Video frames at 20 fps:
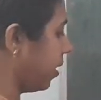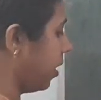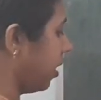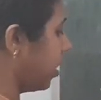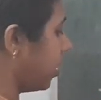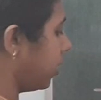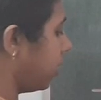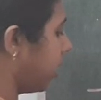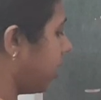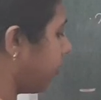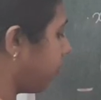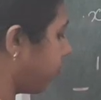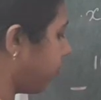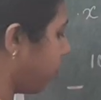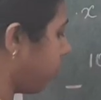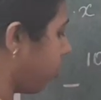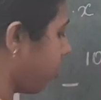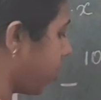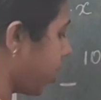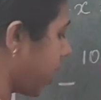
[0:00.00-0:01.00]

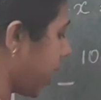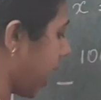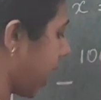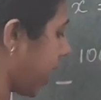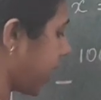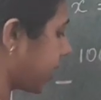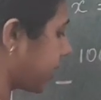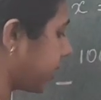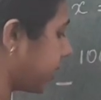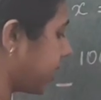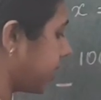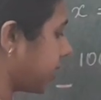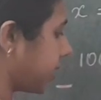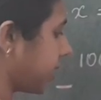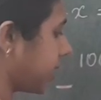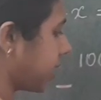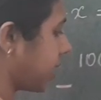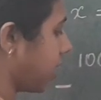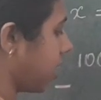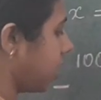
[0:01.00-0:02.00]
Therefore, x is
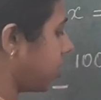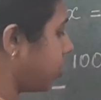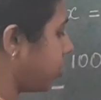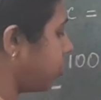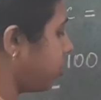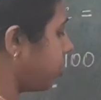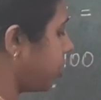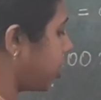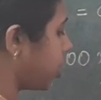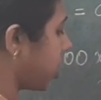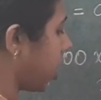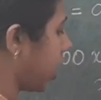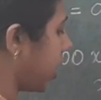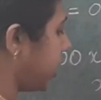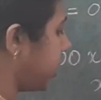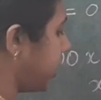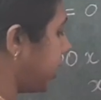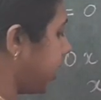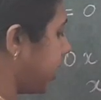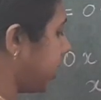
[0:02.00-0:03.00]
equal to
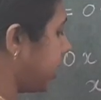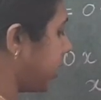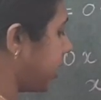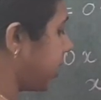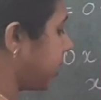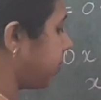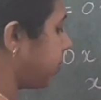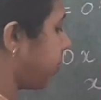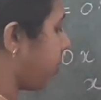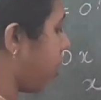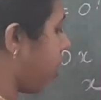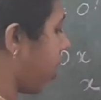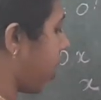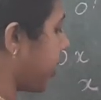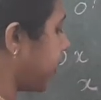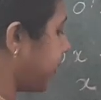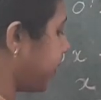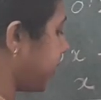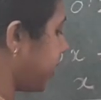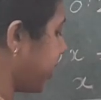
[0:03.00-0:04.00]

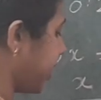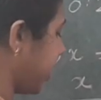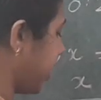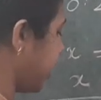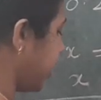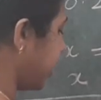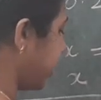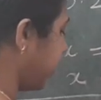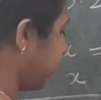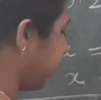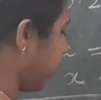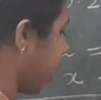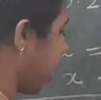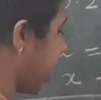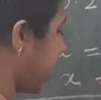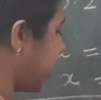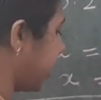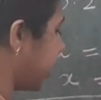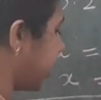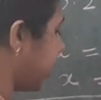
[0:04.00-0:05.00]
23.3
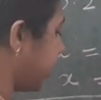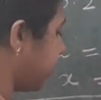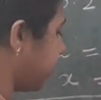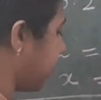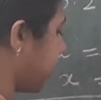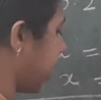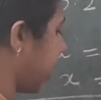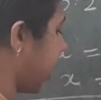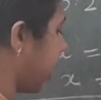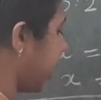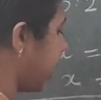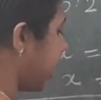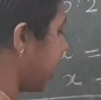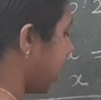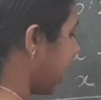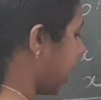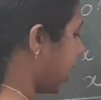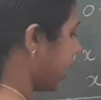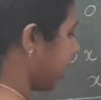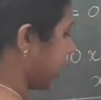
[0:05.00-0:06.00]
divided by
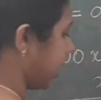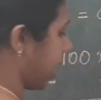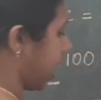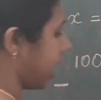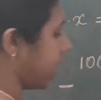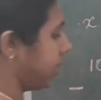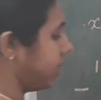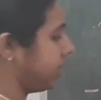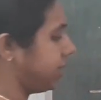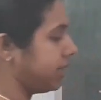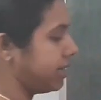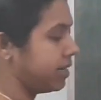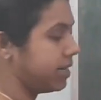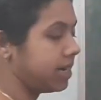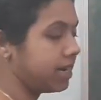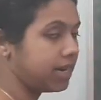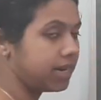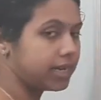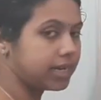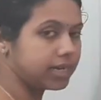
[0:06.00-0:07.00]

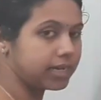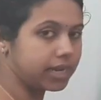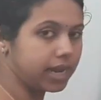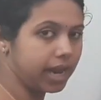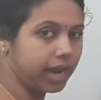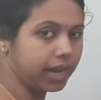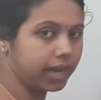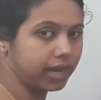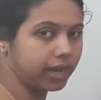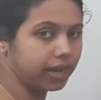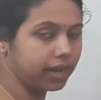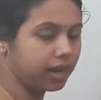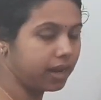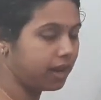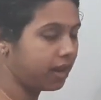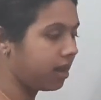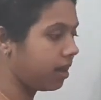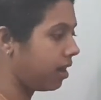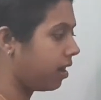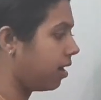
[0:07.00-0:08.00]
99.
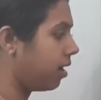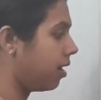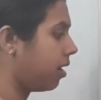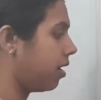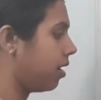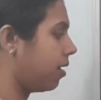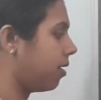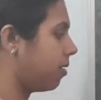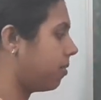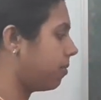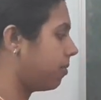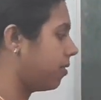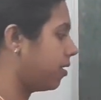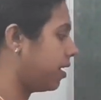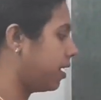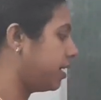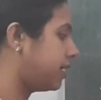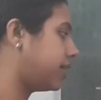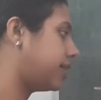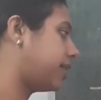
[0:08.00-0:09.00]
It
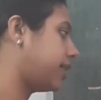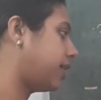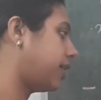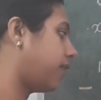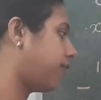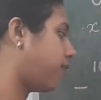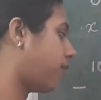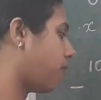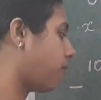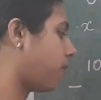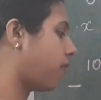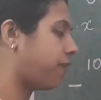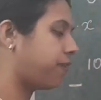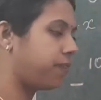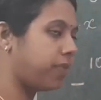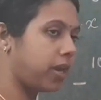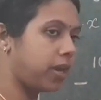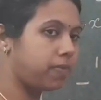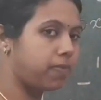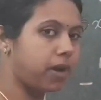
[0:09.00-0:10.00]
is in the form of
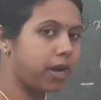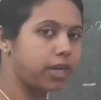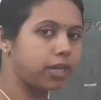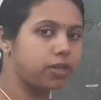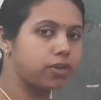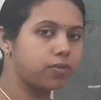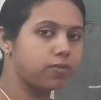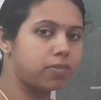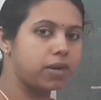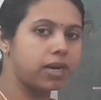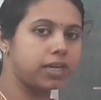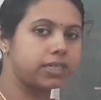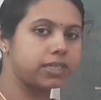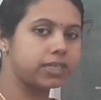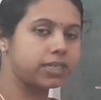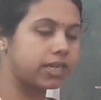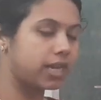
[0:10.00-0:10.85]
p by q, but